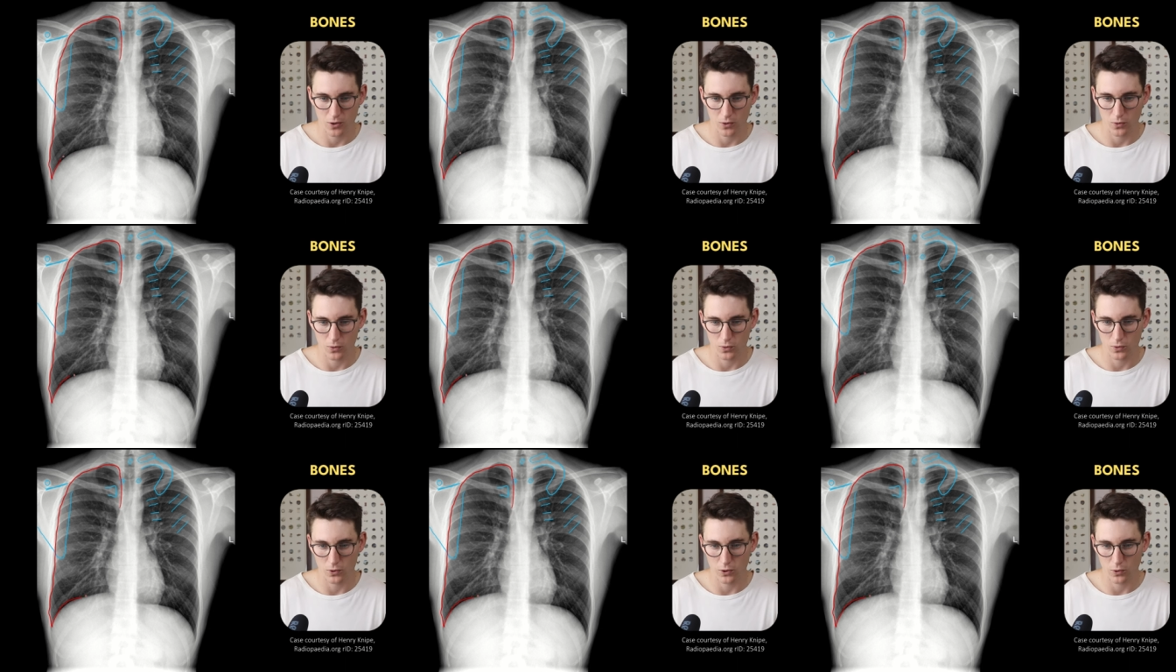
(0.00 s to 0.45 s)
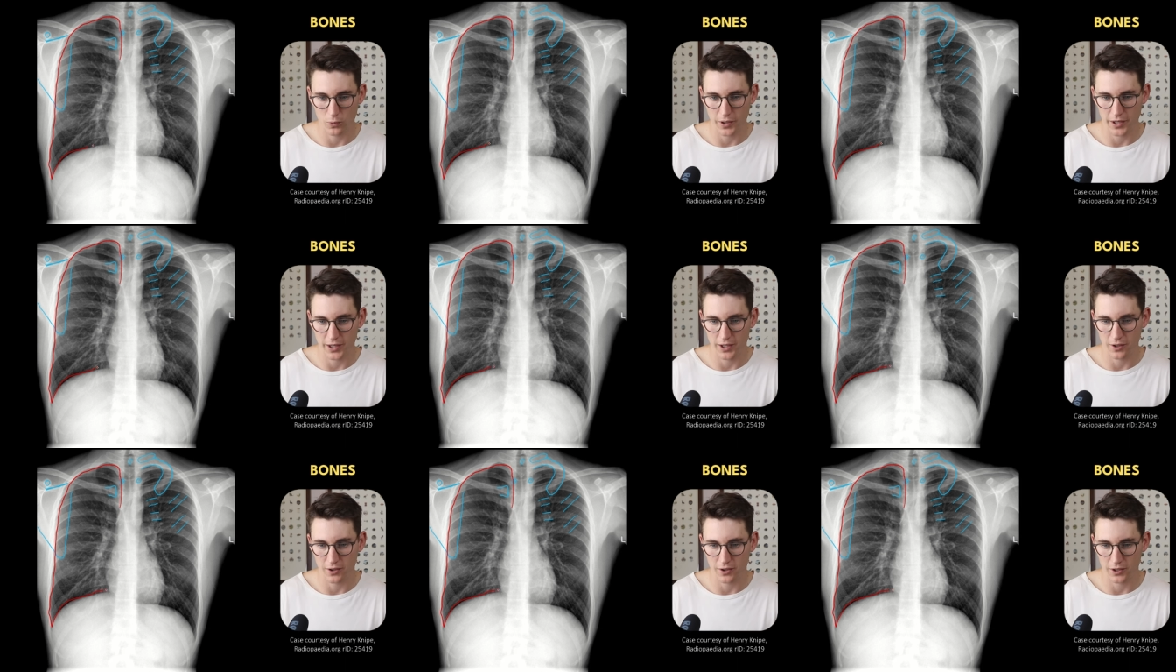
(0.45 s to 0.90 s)
all the
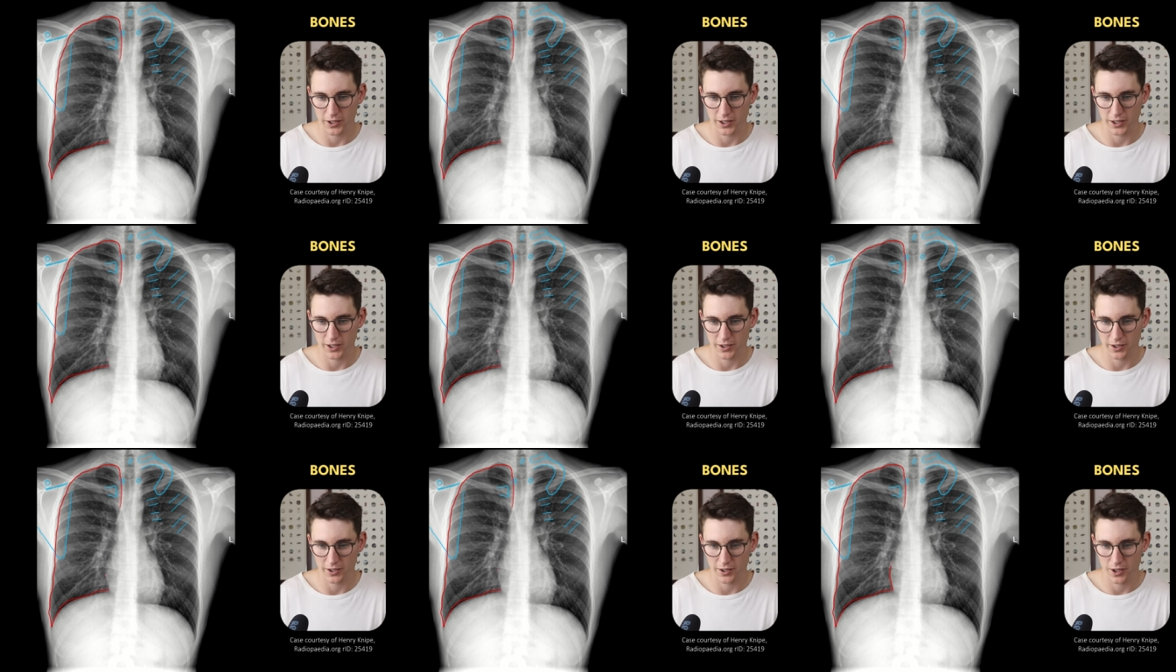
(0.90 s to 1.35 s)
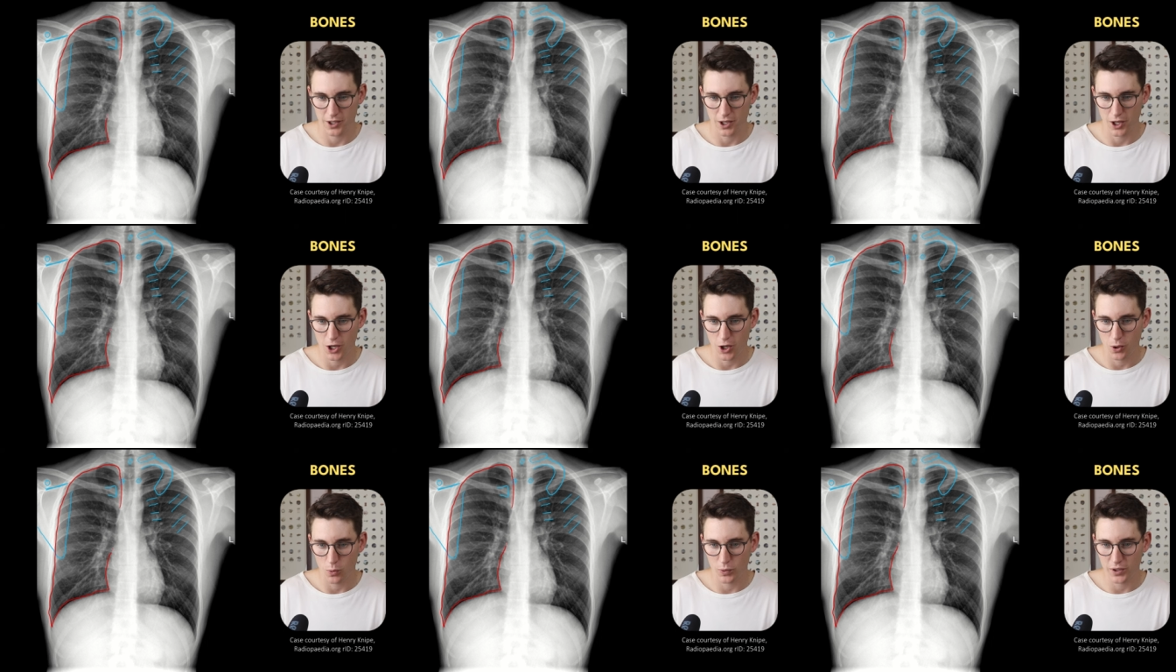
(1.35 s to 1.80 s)
way along here
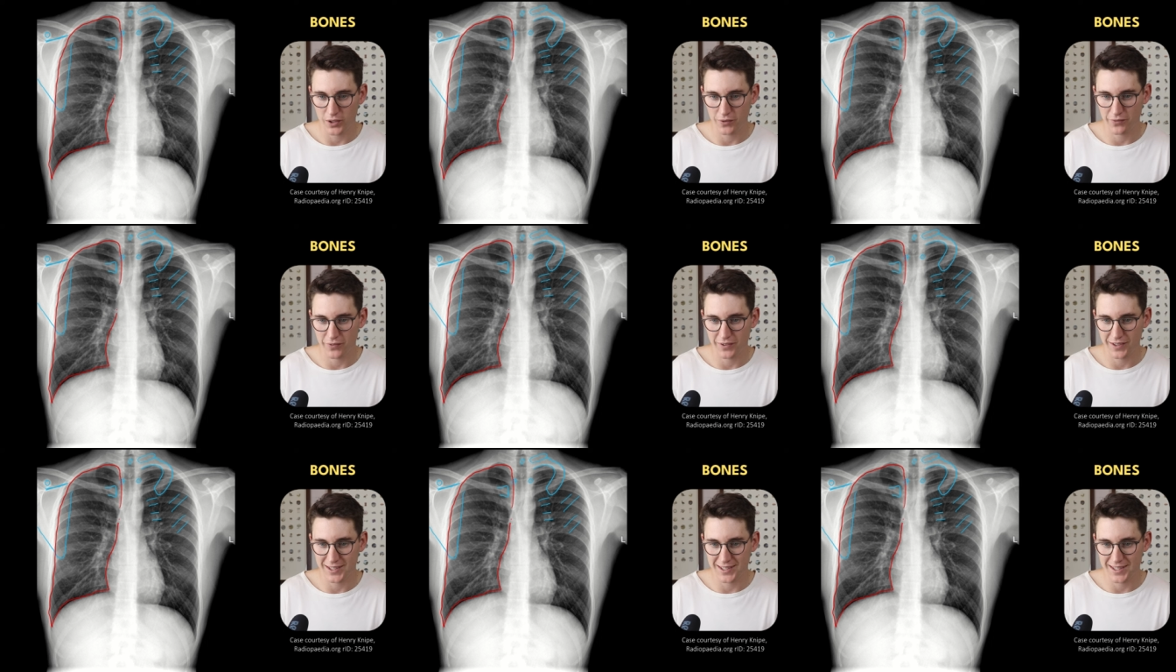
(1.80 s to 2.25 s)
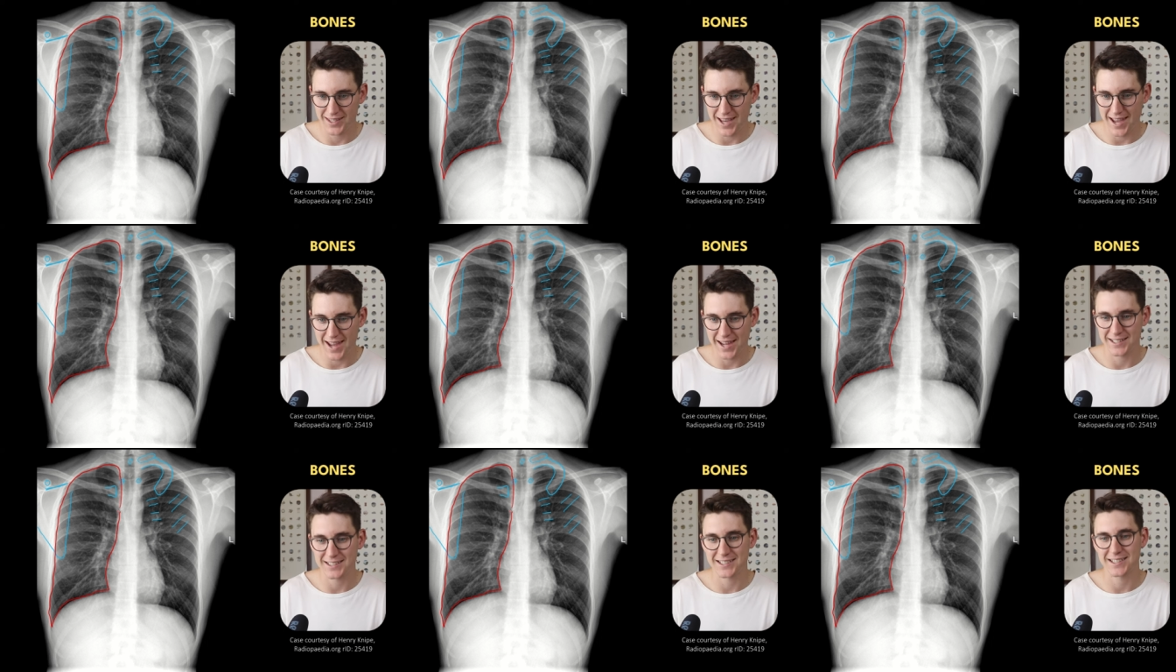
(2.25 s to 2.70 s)
we
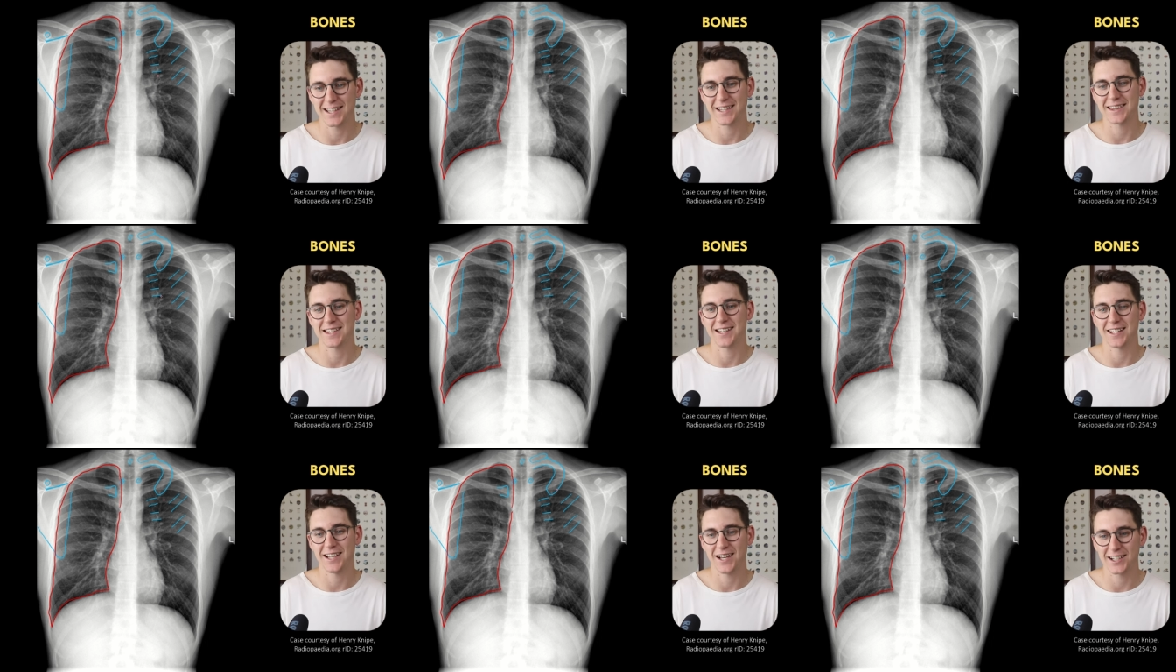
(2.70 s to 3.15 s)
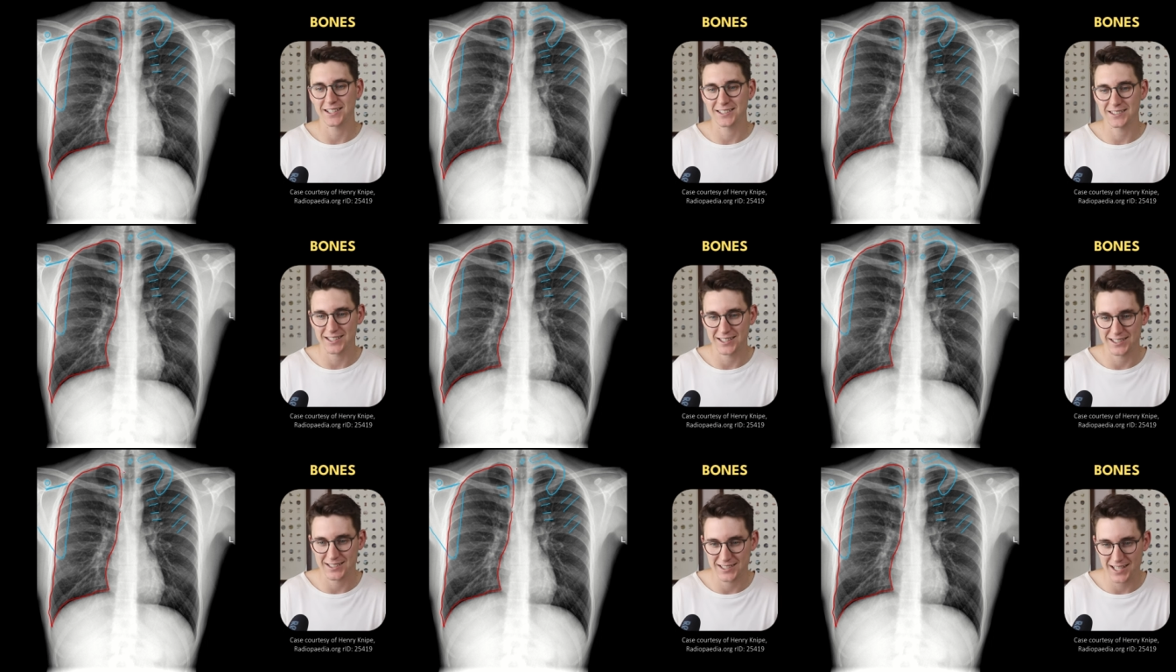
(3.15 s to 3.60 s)
forget that the
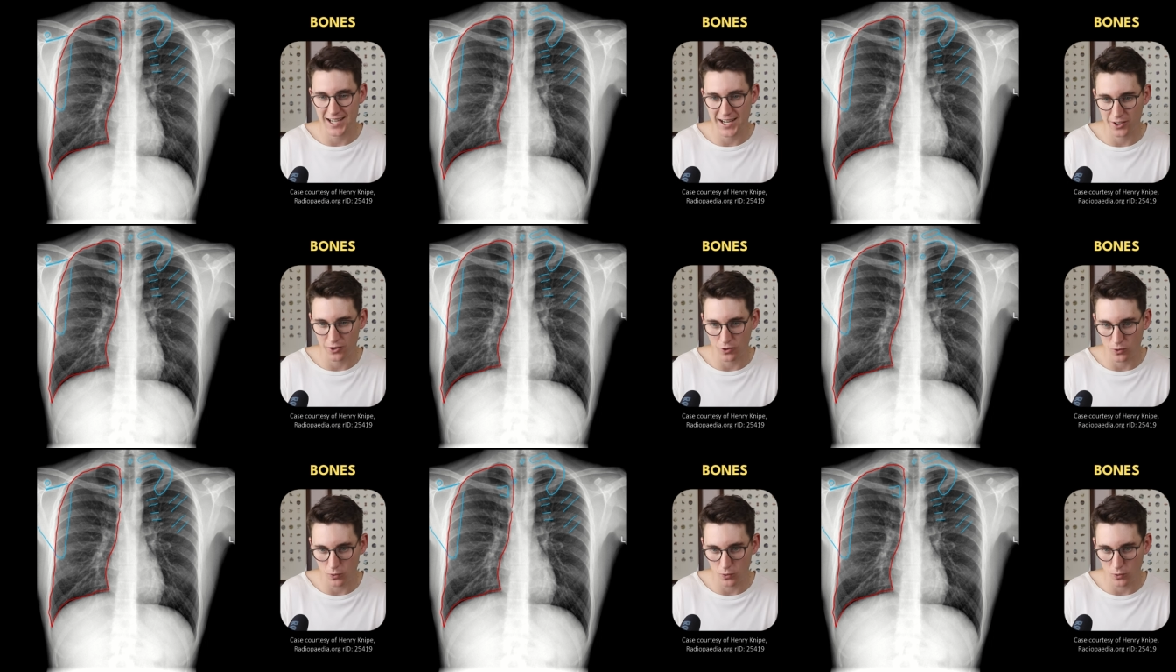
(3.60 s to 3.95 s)
lungs extend